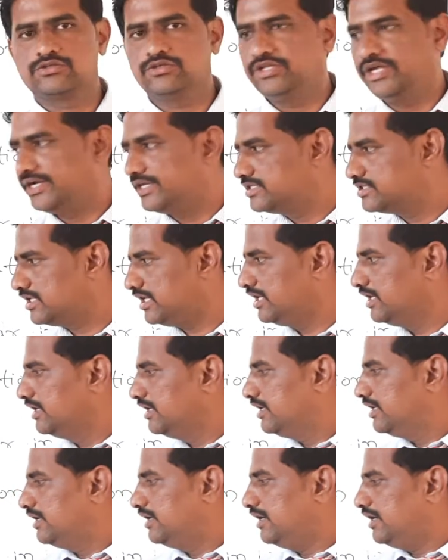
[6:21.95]
So that is
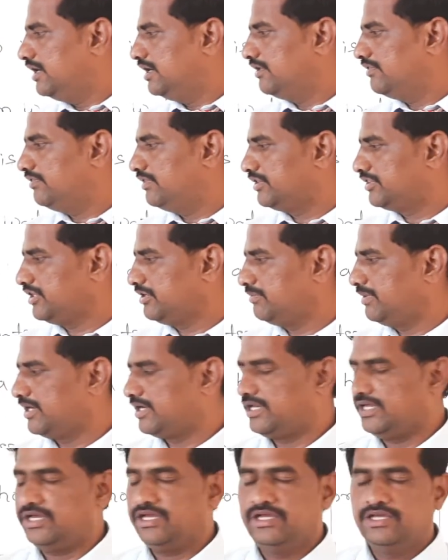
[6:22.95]
nothing
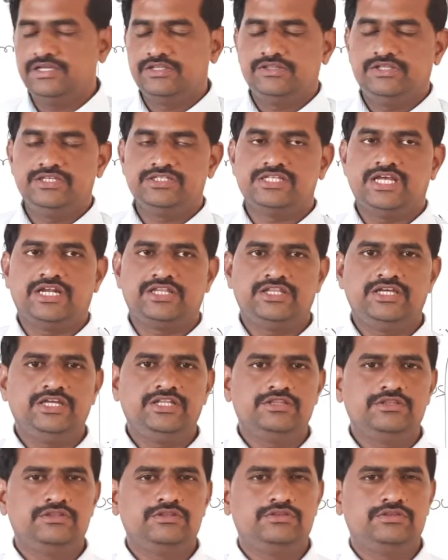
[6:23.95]
but these are the
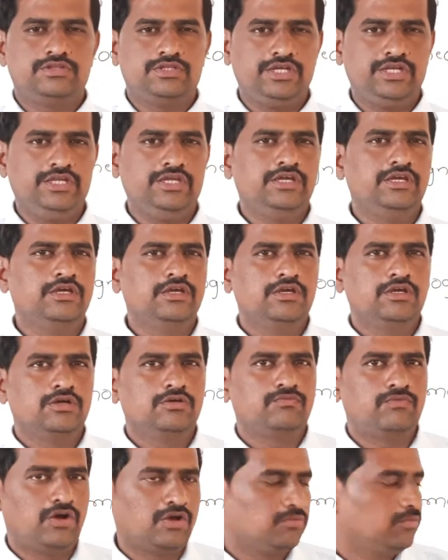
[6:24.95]

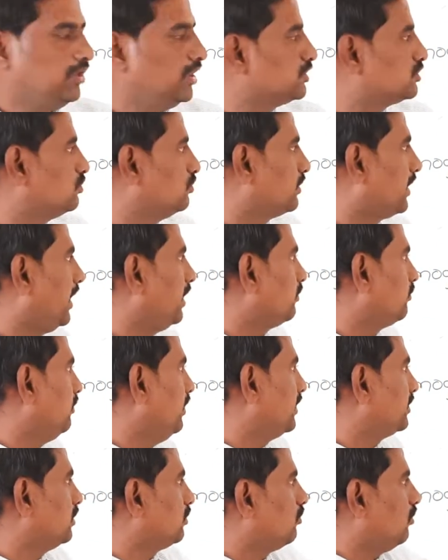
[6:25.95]
three formulas to
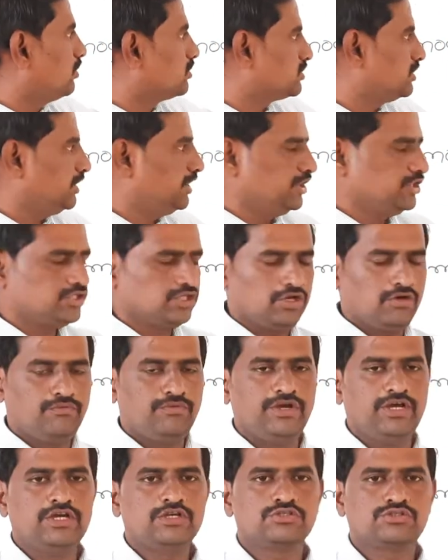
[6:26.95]
calculate the concentration
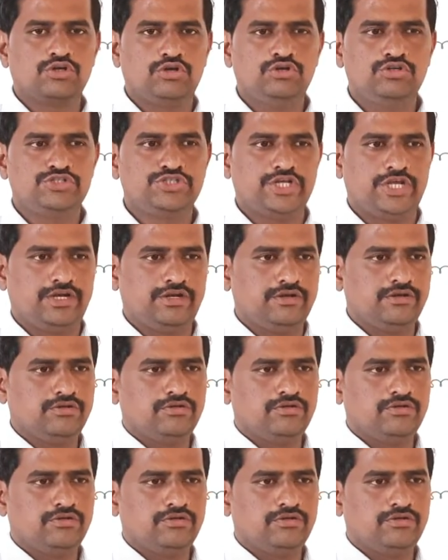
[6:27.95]
of a solution.